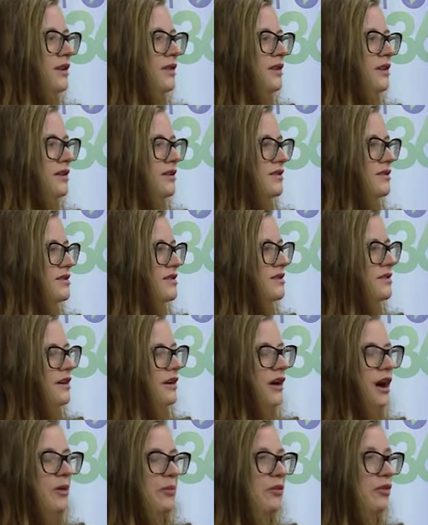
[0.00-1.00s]
There's a
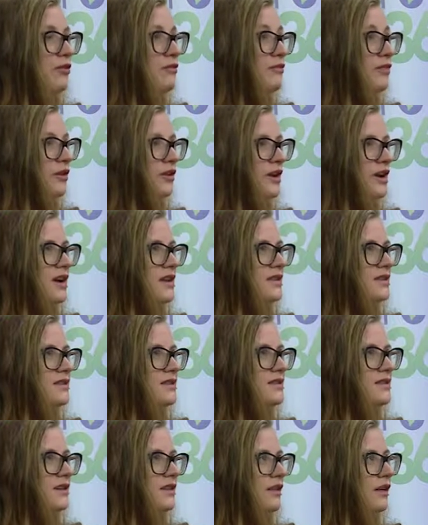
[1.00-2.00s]
couple
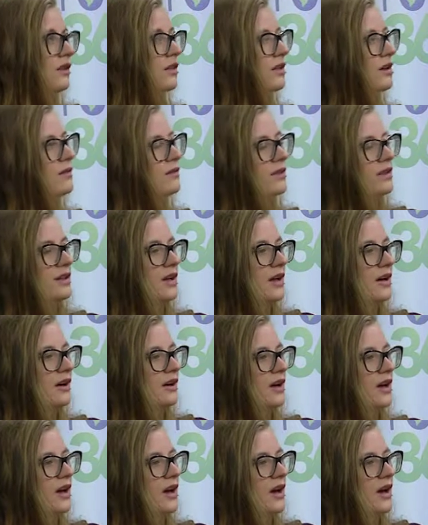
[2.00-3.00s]
affiliates in the Cleveland
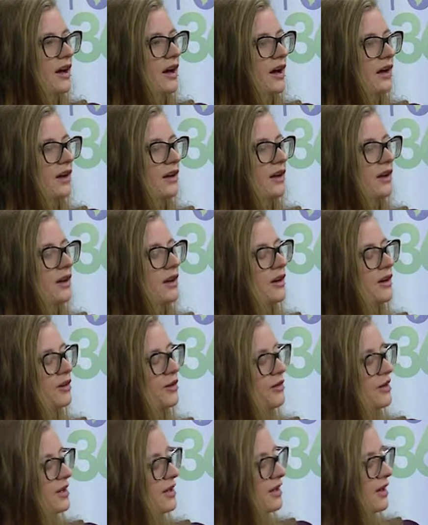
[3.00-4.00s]
area,
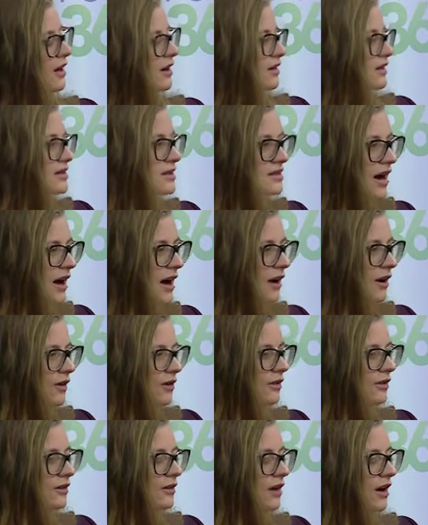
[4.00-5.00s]
Green
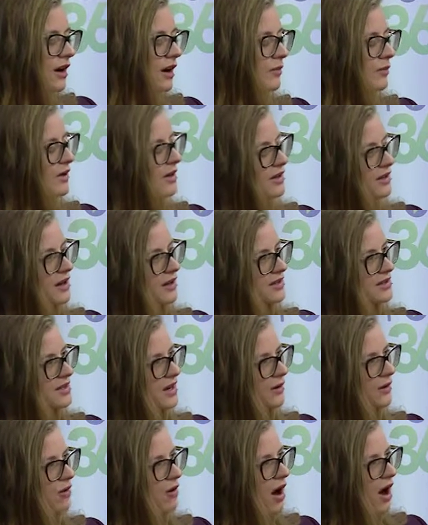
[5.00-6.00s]
Youngstown in
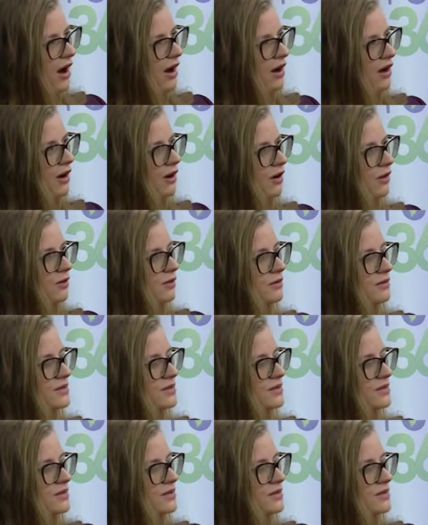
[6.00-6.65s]
Youngstown, Ohio.